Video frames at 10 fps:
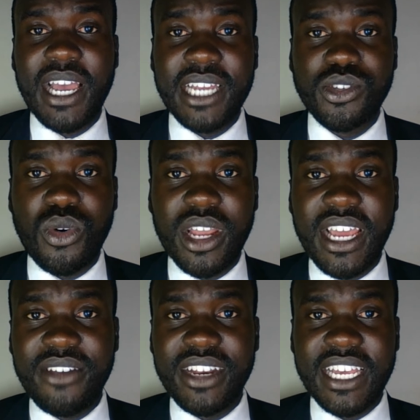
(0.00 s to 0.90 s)
by Article
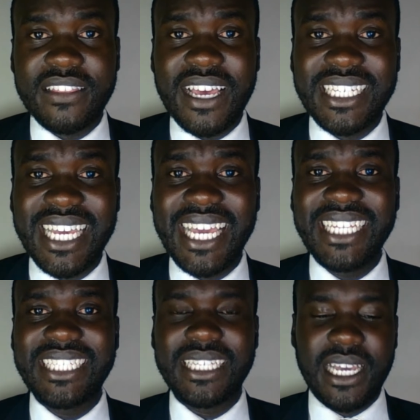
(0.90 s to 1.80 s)

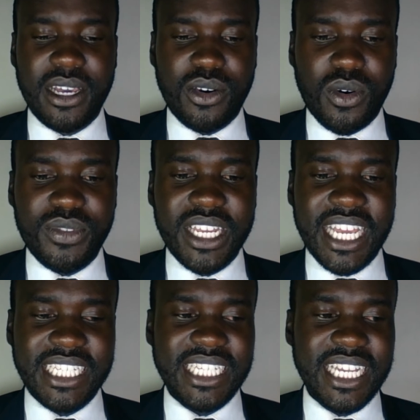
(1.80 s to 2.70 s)
138 of the
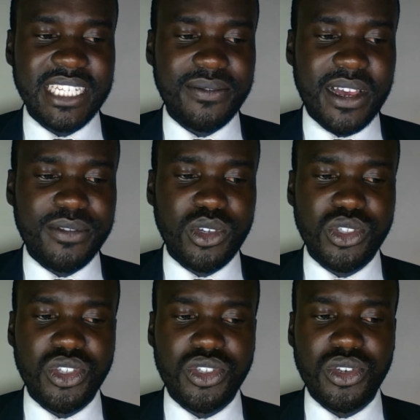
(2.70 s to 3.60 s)
1995
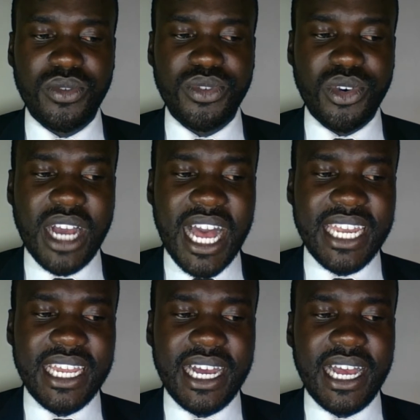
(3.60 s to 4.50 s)
Constitution of
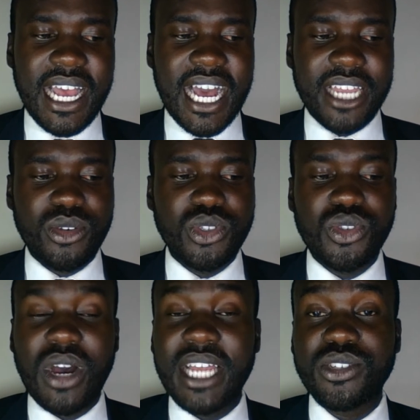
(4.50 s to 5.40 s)
Uganda, and
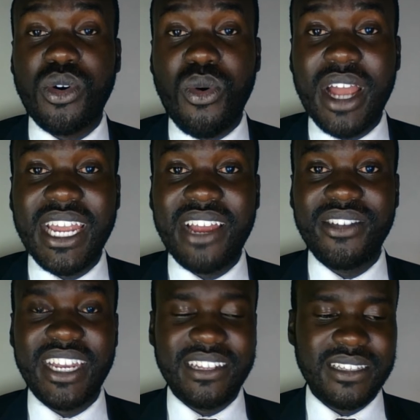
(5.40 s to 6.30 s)
also Article
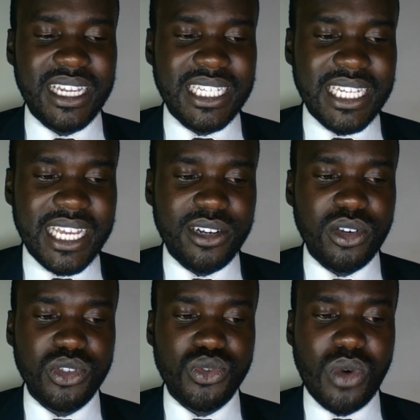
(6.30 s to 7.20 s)
139,
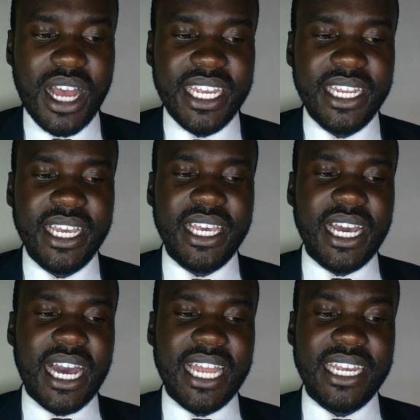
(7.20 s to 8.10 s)
Clause 1,
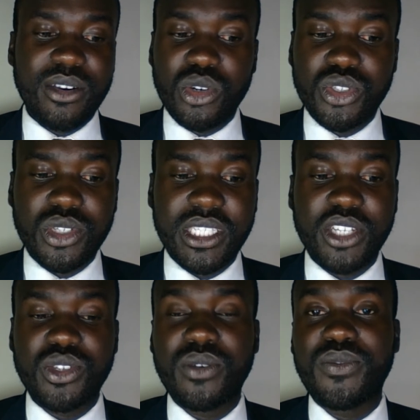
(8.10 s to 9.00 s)
and also
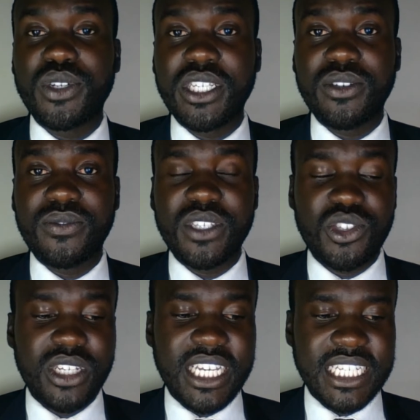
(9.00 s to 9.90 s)
Section 14 of the
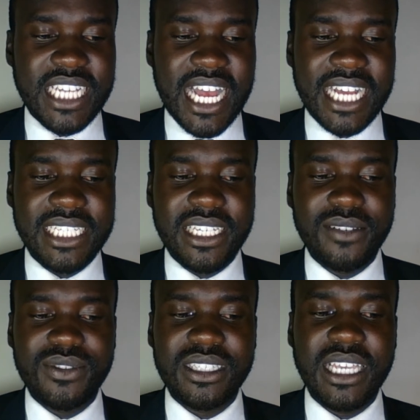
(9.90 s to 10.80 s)
Judicature Act
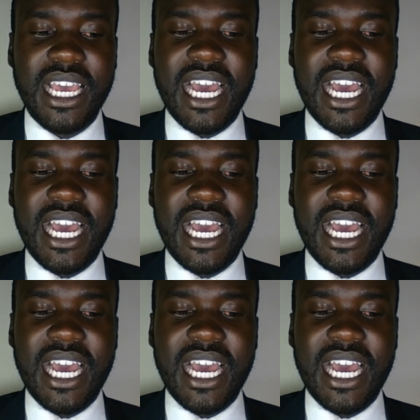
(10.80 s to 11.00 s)
gives